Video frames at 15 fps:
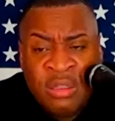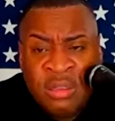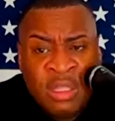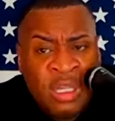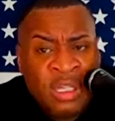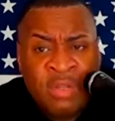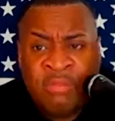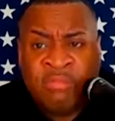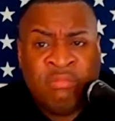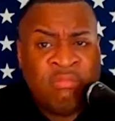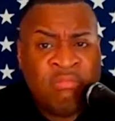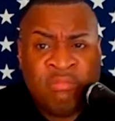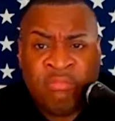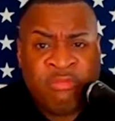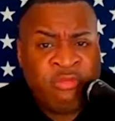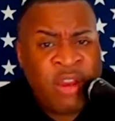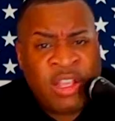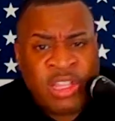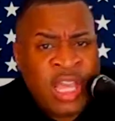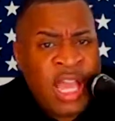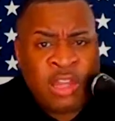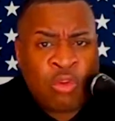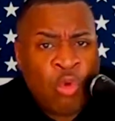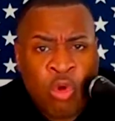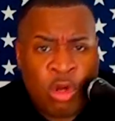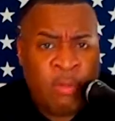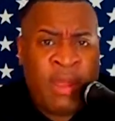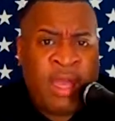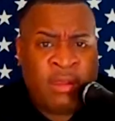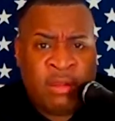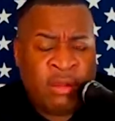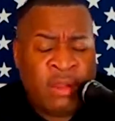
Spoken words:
the franchise quarterbacks or